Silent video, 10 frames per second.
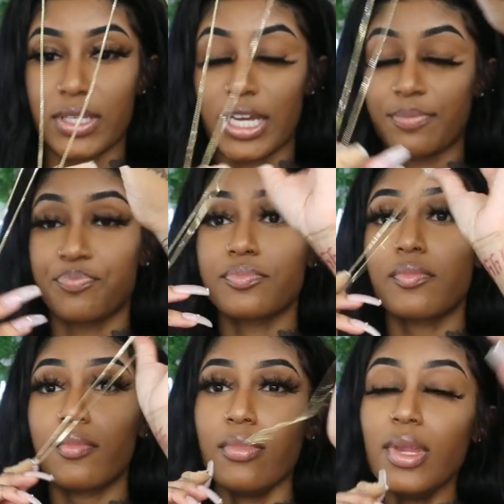was I saying?
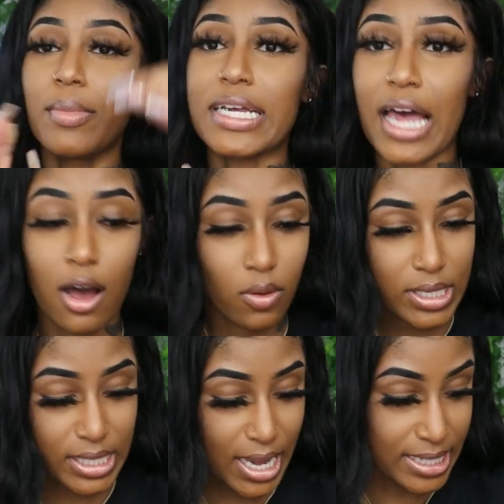Yes, I
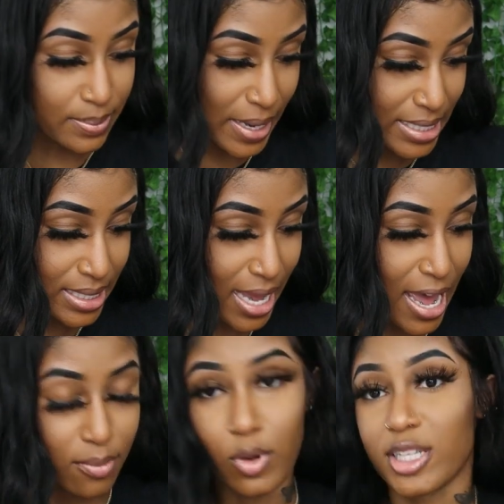always say it's best to
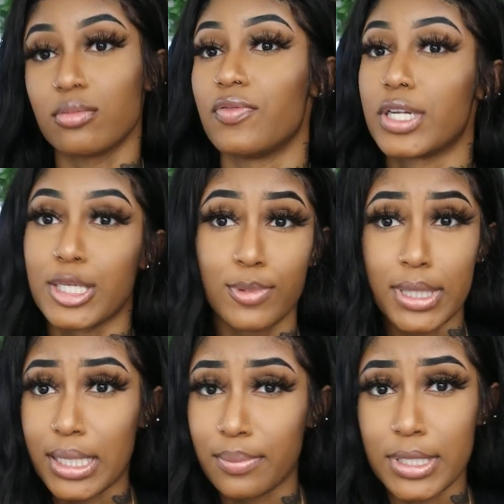have multiple vendors
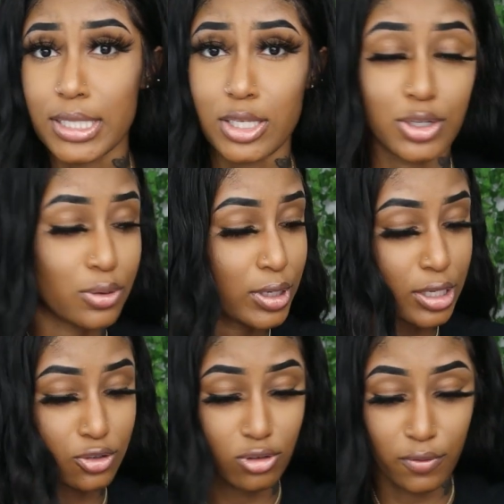with any business you're
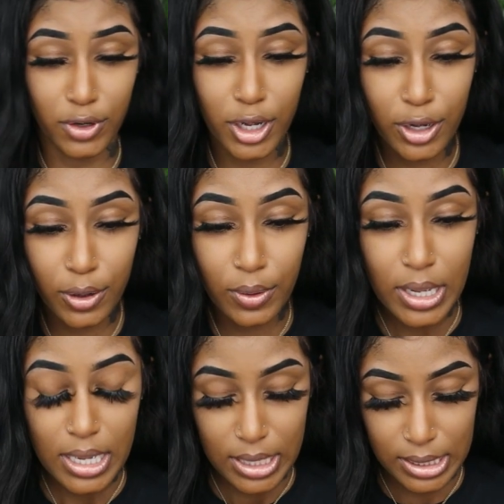doing, because you never
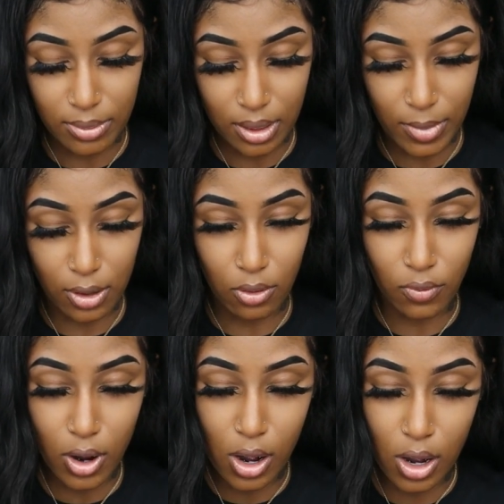know. Something may
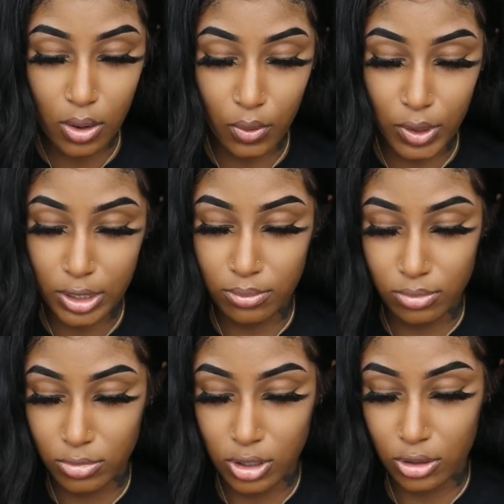go wrong, or
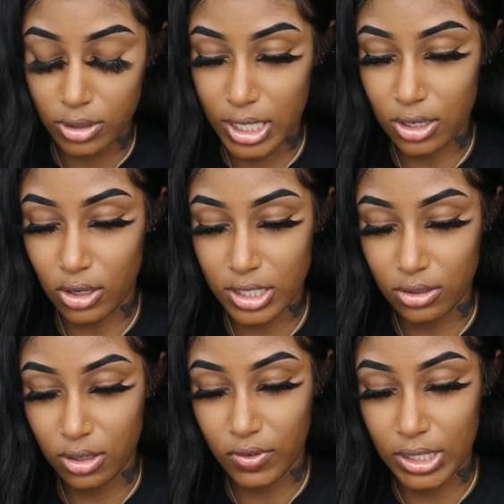you know, they all
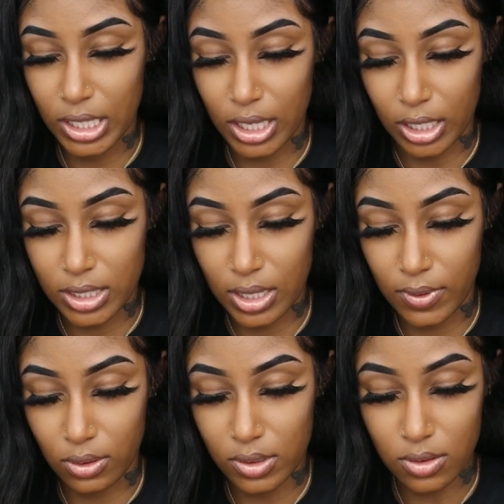sell different things,
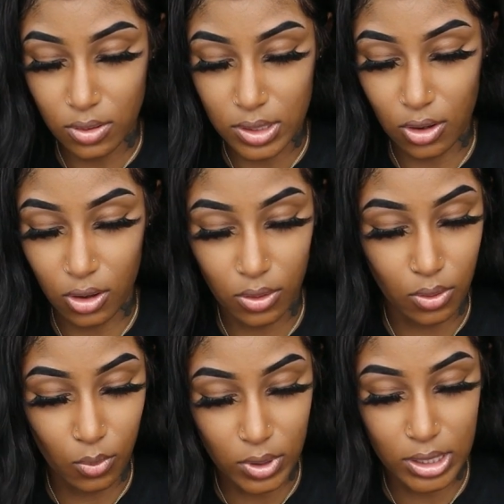even though, you know, it's
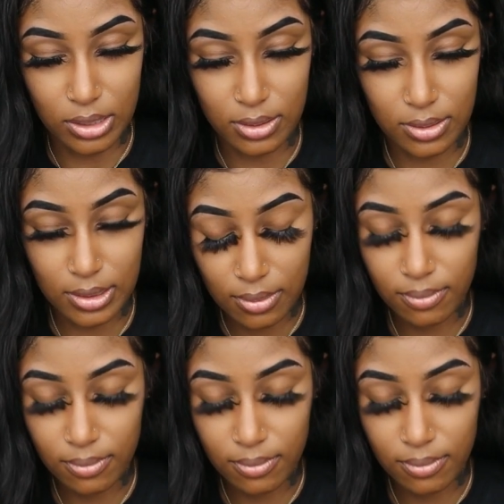all the one,